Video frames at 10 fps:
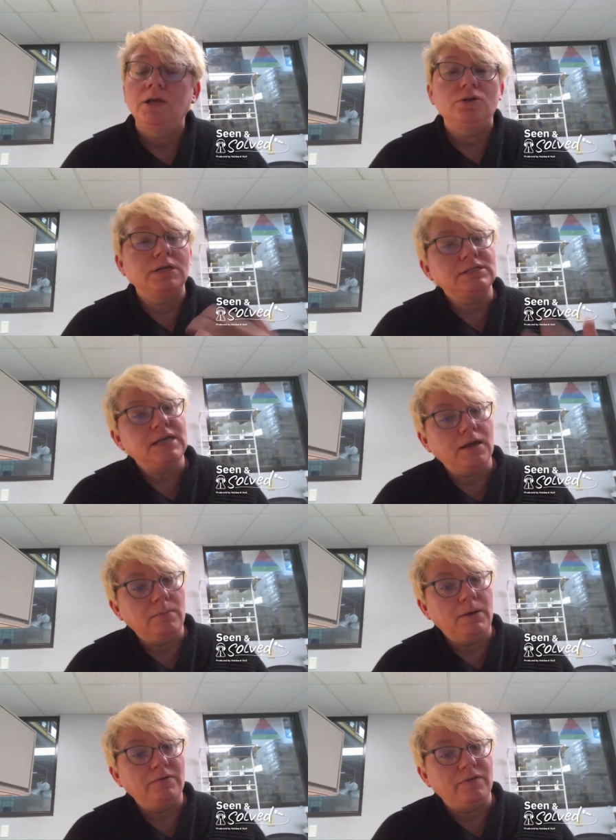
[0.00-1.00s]
you can take
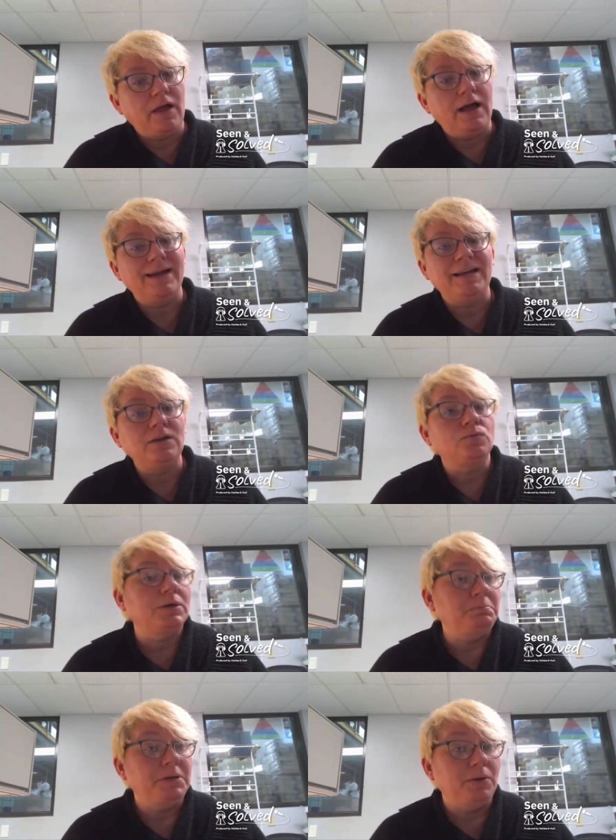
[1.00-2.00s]
them offline and
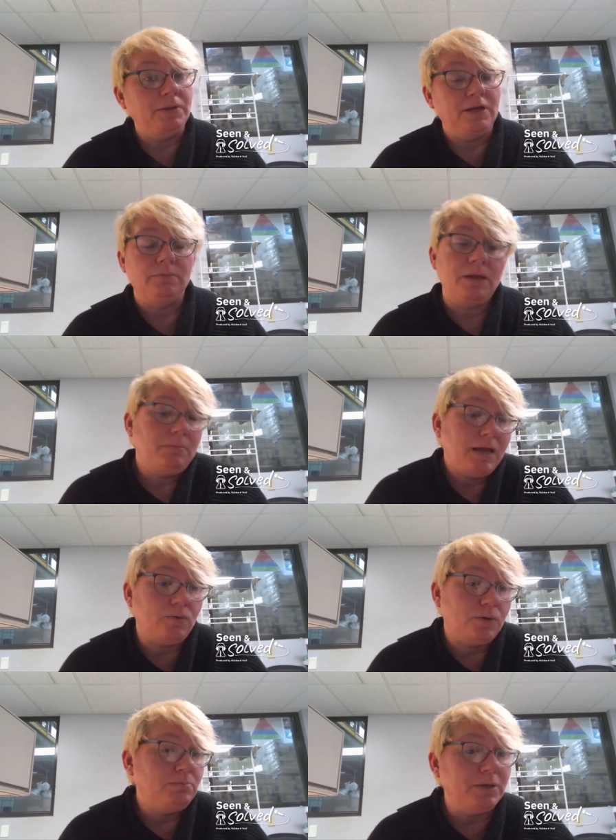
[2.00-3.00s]
rebuild them. They make
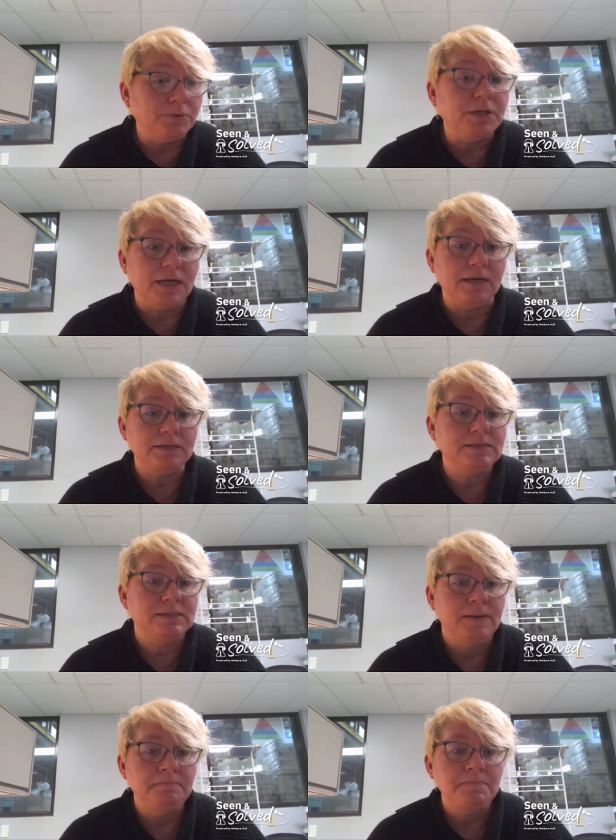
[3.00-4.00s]
rebuild kits.